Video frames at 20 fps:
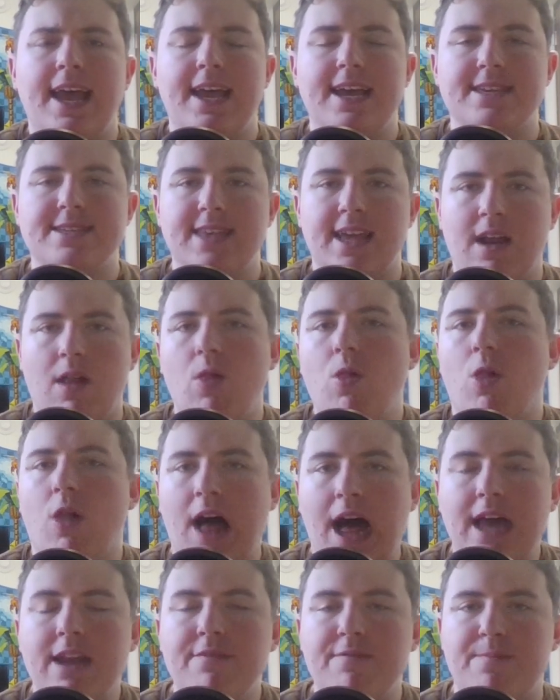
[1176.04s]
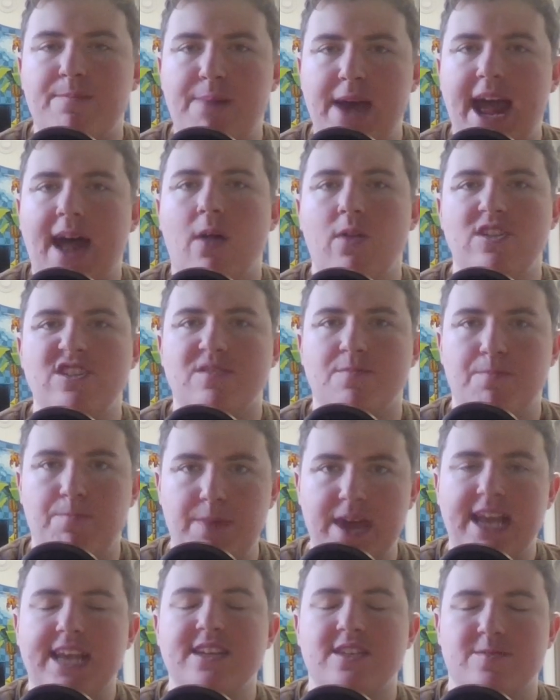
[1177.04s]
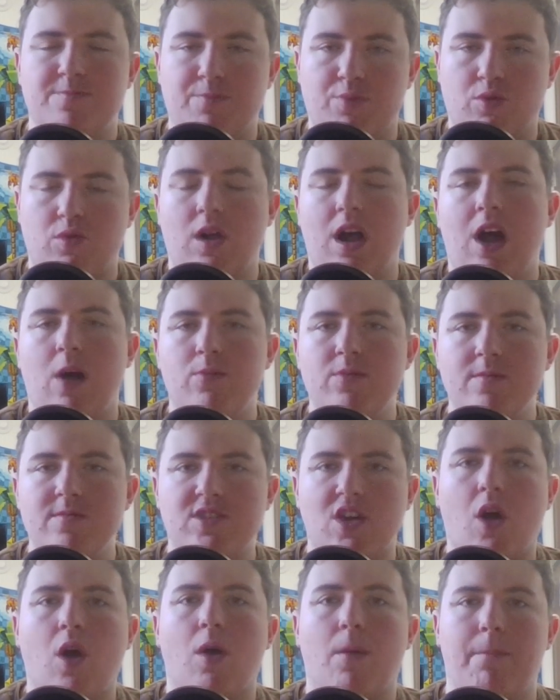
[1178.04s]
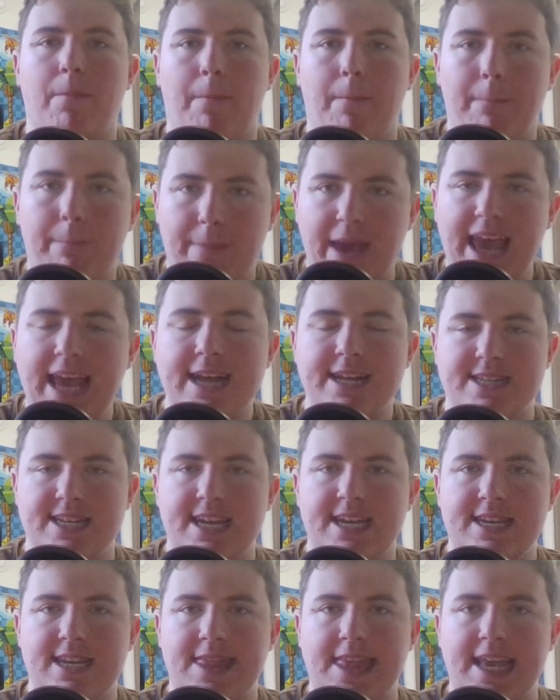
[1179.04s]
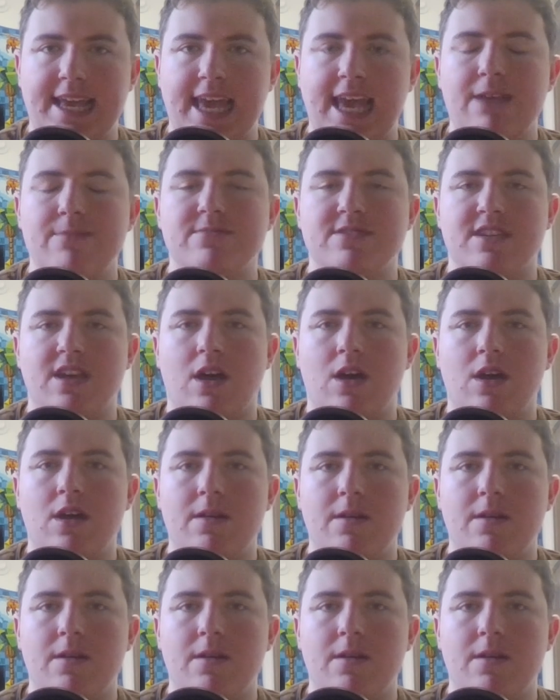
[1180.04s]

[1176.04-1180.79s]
is that a lot of Balan's biggest problems are baked into the game's